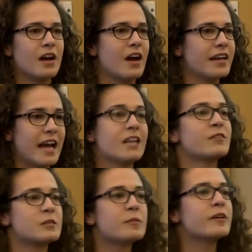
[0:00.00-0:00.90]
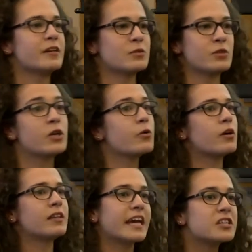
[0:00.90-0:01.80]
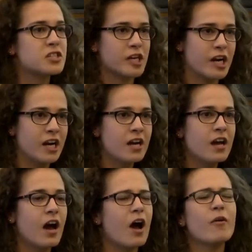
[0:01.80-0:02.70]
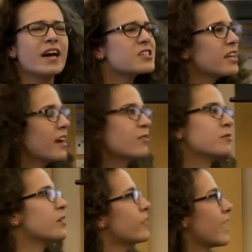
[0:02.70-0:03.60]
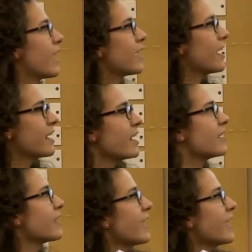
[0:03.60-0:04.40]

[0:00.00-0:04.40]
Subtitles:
kind of experience. When you go to a lecture, okay, I got kind